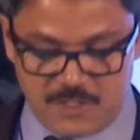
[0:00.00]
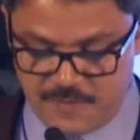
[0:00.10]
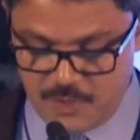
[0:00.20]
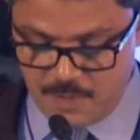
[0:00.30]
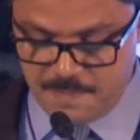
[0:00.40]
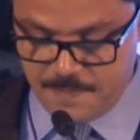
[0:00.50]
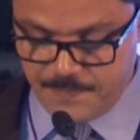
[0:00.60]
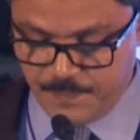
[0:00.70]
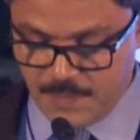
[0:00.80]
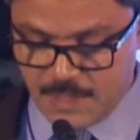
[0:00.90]
of Europe,
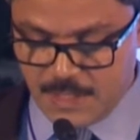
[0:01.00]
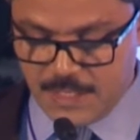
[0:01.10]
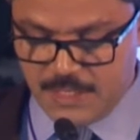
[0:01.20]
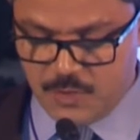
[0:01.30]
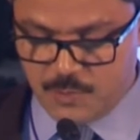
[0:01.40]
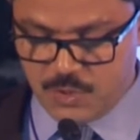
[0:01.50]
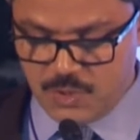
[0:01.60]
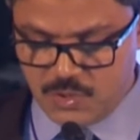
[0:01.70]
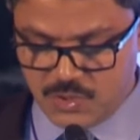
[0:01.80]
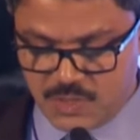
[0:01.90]
in Europe's
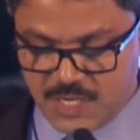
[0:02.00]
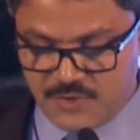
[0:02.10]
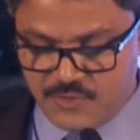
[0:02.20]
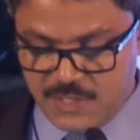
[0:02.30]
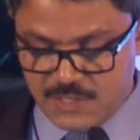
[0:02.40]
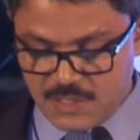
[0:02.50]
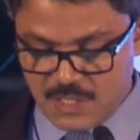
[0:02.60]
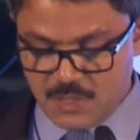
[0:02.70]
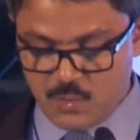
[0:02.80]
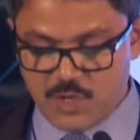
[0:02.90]
Eurozone countries,
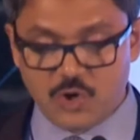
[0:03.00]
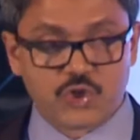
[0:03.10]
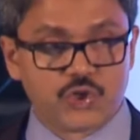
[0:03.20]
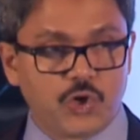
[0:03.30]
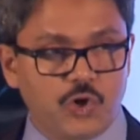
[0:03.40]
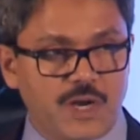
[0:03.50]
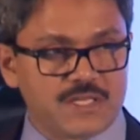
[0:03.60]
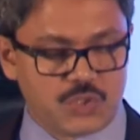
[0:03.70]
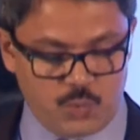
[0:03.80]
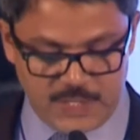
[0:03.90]
uh, we're not sure
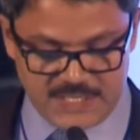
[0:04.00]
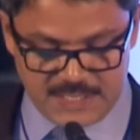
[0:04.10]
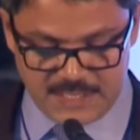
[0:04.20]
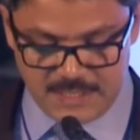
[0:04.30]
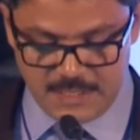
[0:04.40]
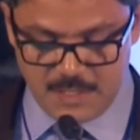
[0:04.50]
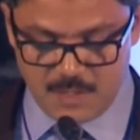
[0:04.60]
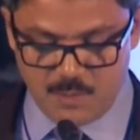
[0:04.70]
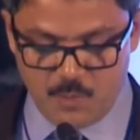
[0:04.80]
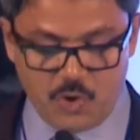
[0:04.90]
as to whether
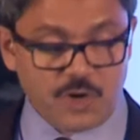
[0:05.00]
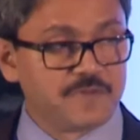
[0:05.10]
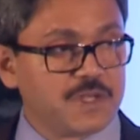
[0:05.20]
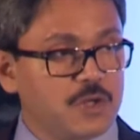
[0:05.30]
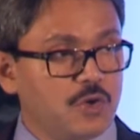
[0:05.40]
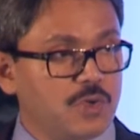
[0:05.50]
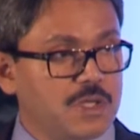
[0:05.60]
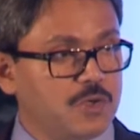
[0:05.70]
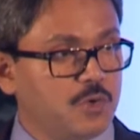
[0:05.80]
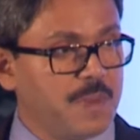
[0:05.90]
more of the Euro
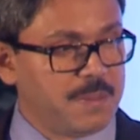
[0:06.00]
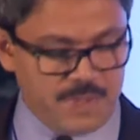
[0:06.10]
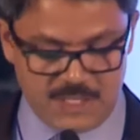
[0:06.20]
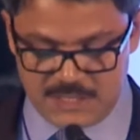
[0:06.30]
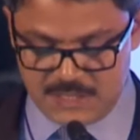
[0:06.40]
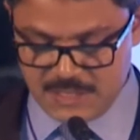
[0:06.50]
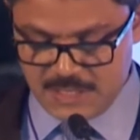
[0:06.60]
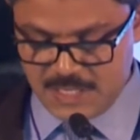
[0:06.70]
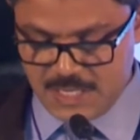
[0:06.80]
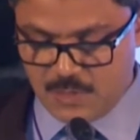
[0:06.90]
E U members
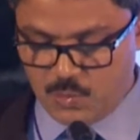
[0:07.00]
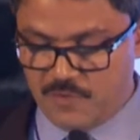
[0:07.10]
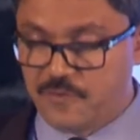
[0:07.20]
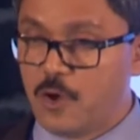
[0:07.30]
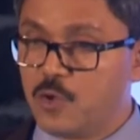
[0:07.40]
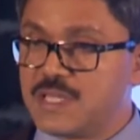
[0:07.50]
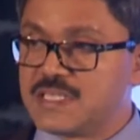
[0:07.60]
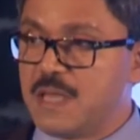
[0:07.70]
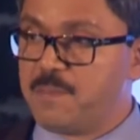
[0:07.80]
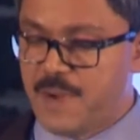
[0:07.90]
uh, will follow the
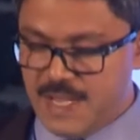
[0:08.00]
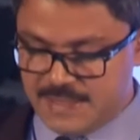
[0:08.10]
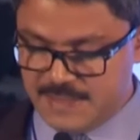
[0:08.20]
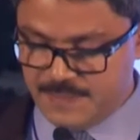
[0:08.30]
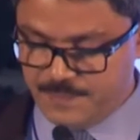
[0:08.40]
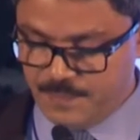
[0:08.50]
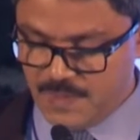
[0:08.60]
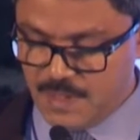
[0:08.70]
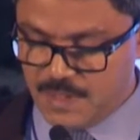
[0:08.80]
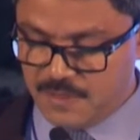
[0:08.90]
same path.
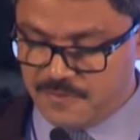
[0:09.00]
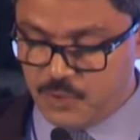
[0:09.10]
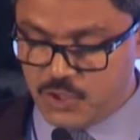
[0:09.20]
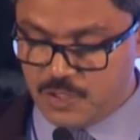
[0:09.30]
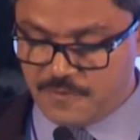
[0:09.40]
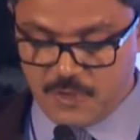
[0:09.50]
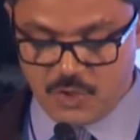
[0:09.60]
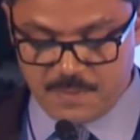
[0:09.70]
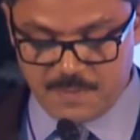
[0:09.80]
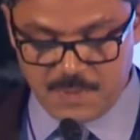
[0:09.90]
The future of
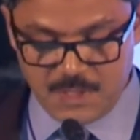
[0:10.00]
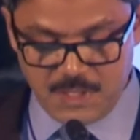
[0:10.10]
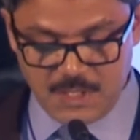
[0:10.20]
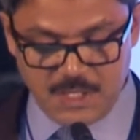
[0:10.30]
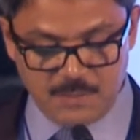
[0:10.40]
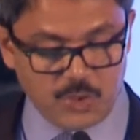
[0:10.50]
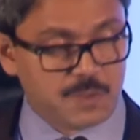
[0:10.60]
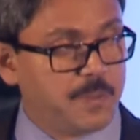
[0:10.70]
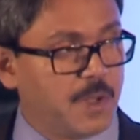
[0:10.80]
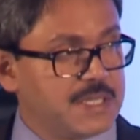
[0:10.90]
Europe in both
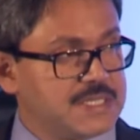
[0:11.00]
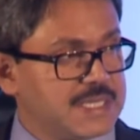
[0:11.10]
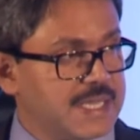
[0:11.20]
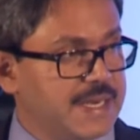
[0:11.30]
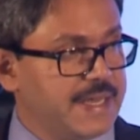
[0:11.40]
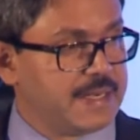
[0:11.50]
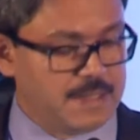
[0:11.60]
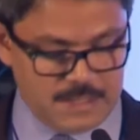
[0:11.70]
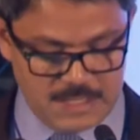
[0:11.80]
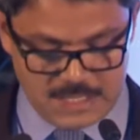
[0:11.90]
political and
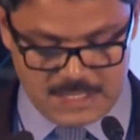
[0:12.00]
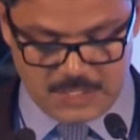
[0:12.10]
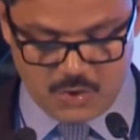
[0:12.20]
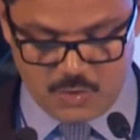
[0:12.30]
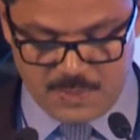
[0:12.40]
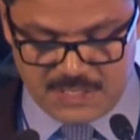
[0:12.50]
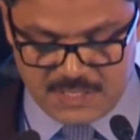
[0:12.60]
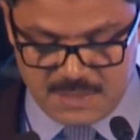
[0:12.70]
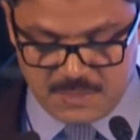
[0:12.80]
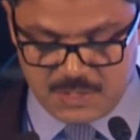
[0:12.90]
uh, economic
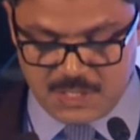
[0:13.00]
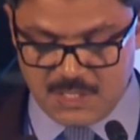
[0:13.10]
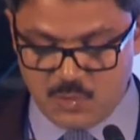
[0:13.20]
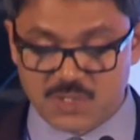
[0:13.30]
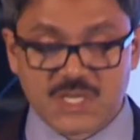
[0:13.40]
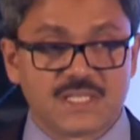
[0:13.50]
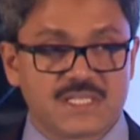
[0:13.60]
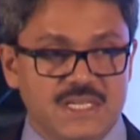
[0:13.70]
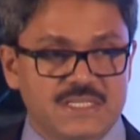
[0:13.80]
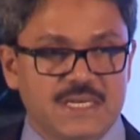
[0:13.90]
terms, uh, looks
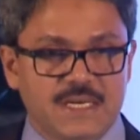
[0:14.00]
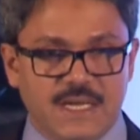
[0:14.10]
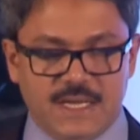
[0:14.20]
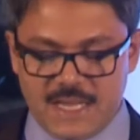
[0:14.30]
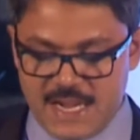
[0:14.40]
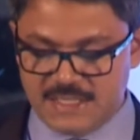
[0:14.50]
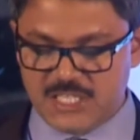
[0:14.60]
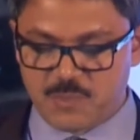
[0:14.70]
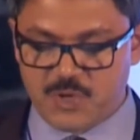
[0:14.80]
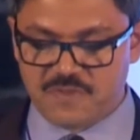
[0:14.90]
uncertain uh, at
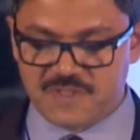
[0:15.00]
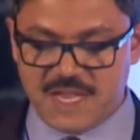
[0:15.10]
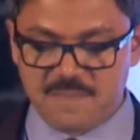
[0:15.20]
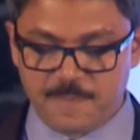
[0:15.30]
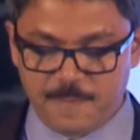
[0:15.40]
this point of time.